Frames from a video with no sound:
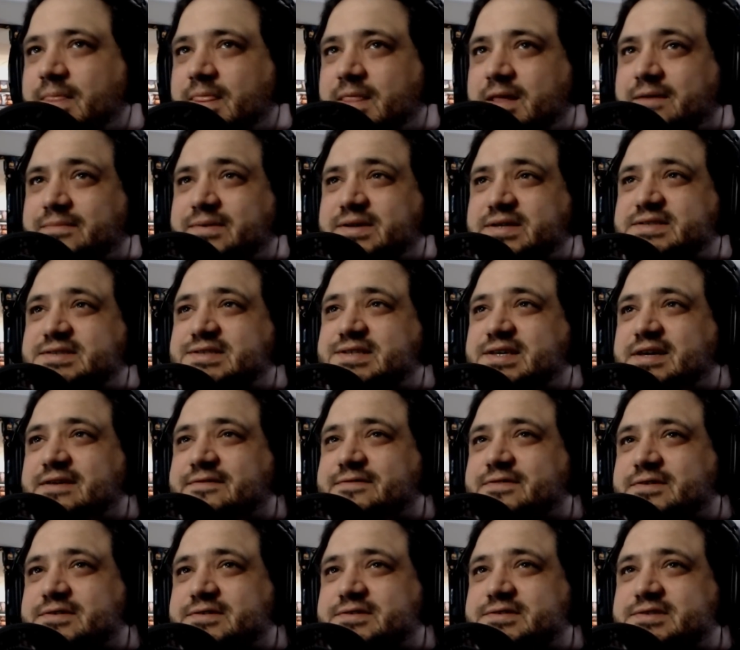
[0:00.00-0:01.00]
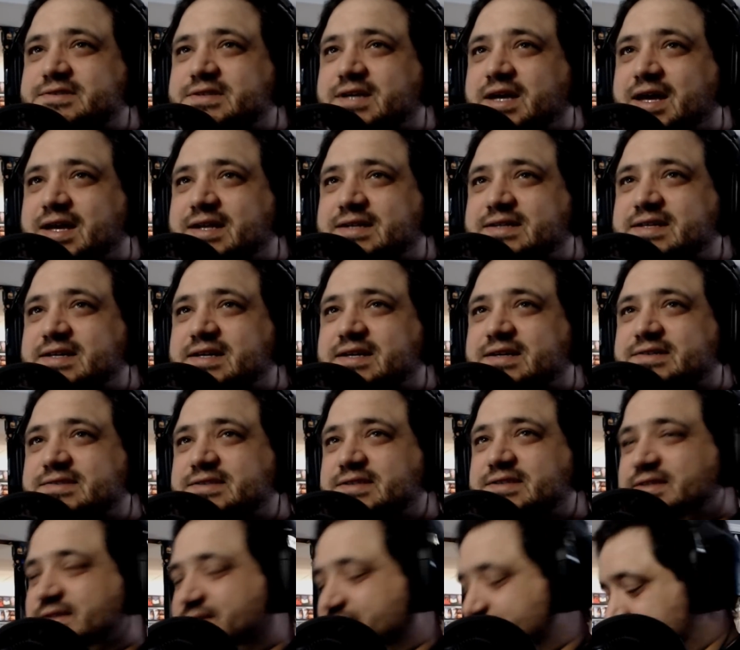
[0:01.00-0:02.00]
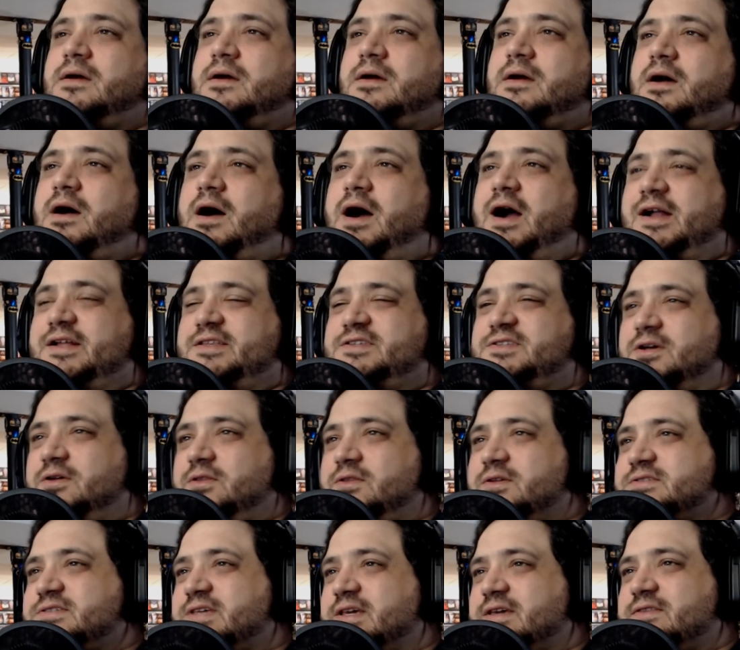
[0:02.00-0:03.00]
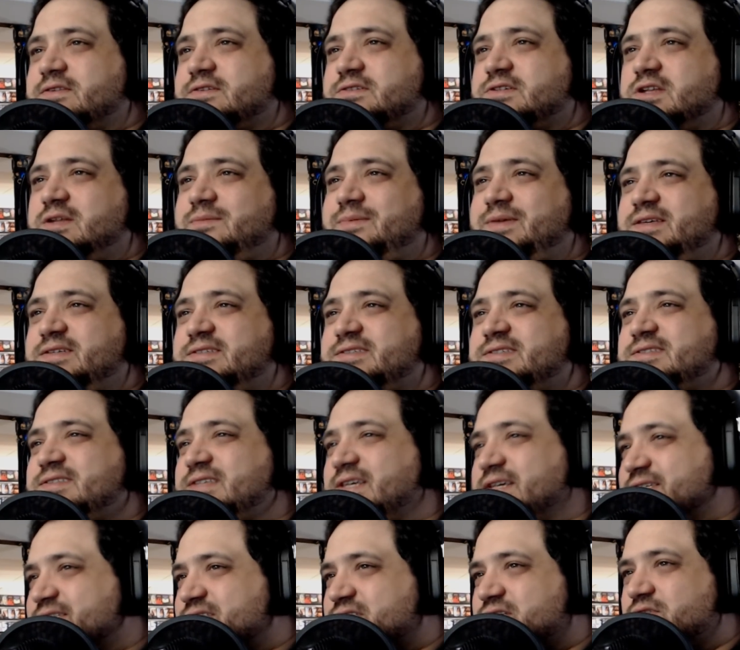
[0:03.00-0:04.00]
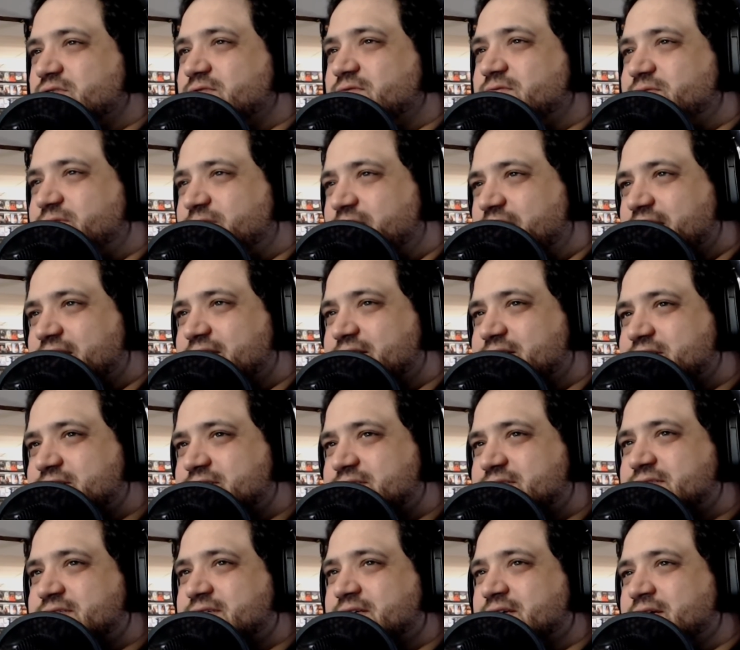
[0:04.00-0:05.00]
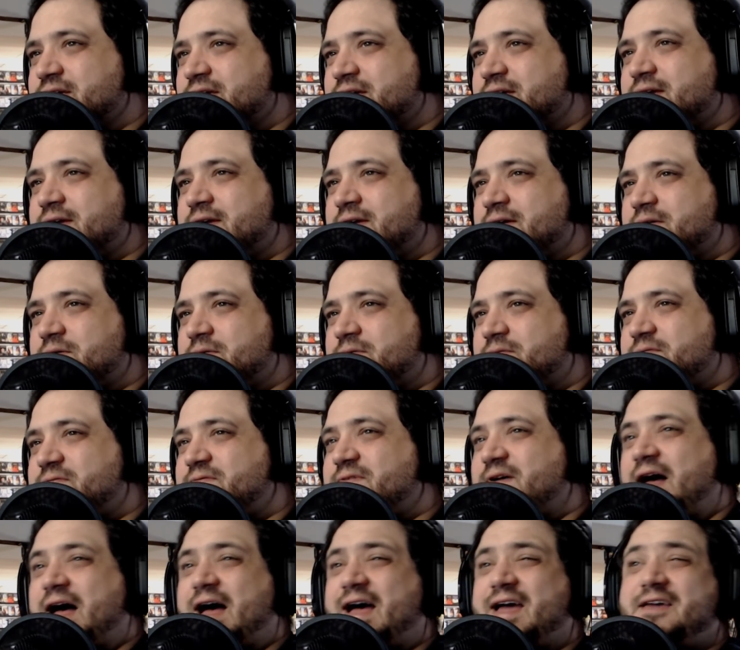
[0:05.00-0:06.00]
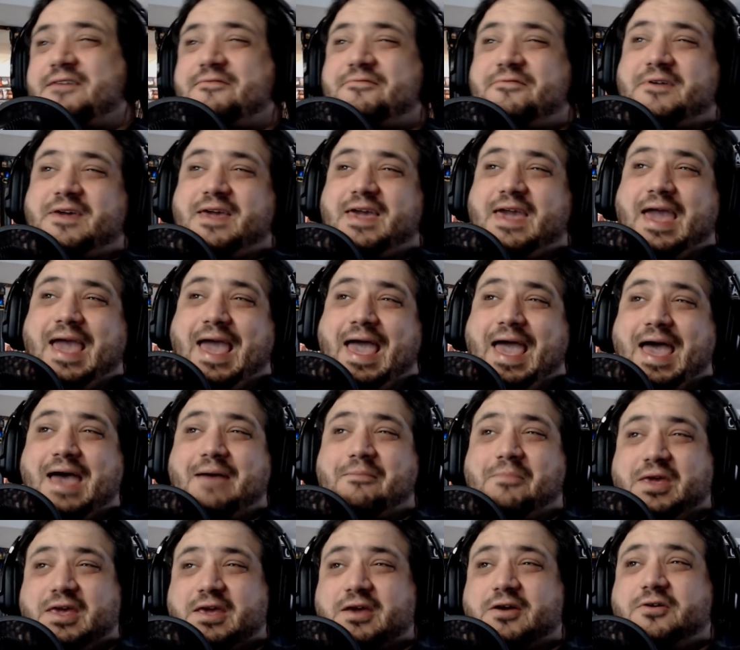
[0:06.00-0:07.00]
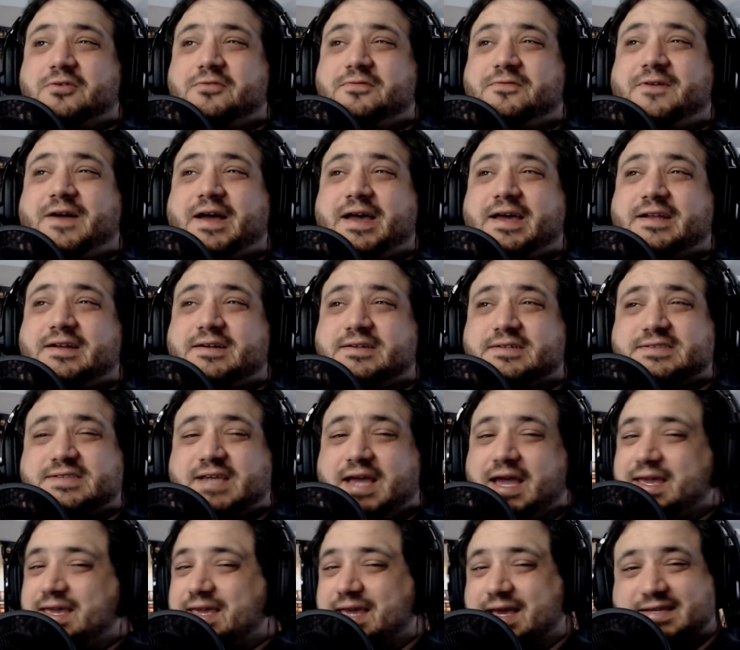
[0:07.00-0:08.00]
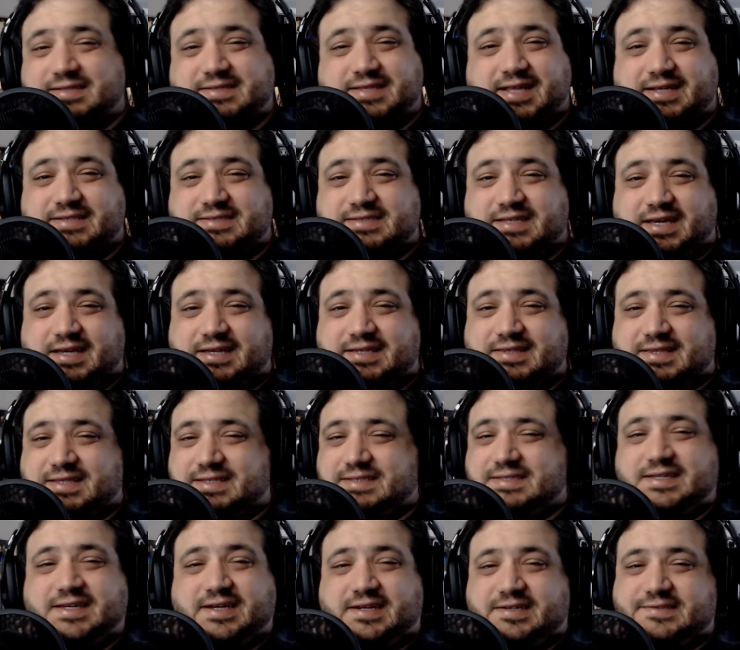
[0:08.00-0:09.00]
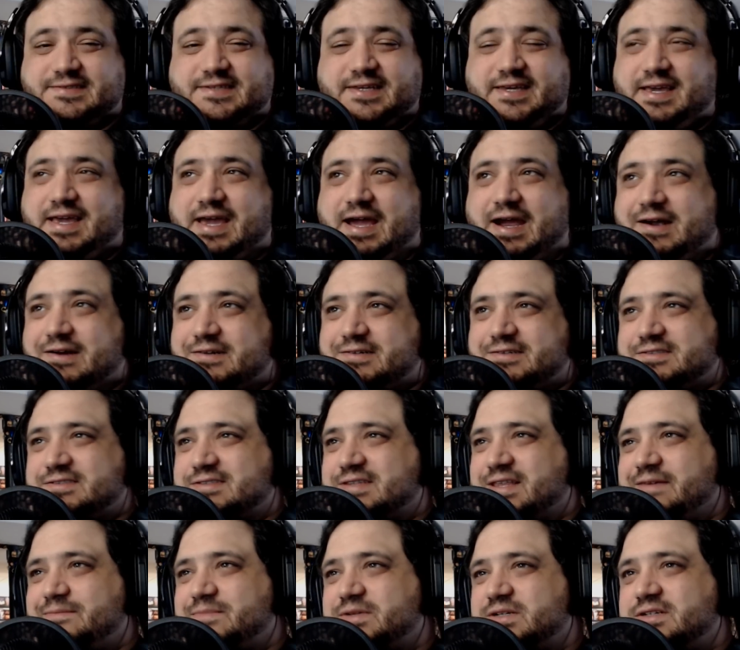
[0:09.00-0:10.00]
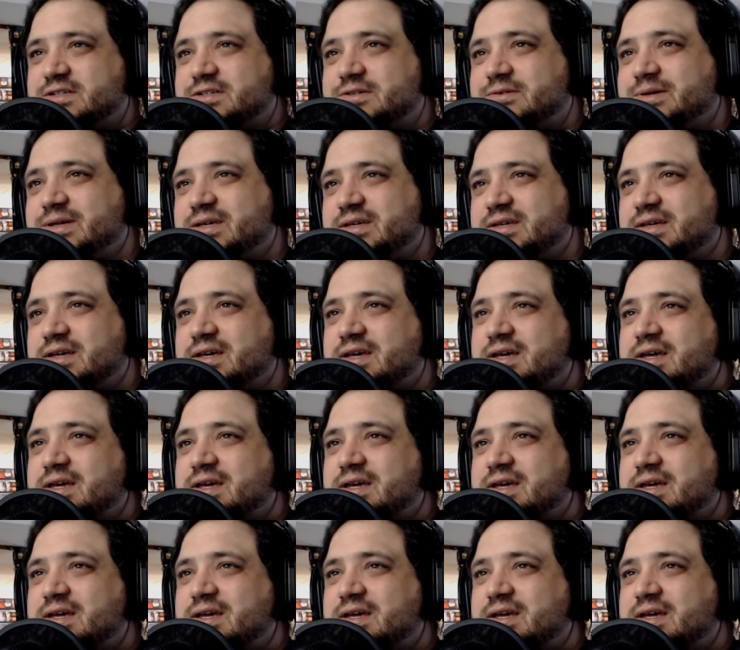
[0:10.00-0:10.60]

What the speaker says: Let me see if there's DLC. Alright, so it looks like there's going to be 6 new fighters, 5 cameo fighters. I guess that's like the DLC characters they've been doing.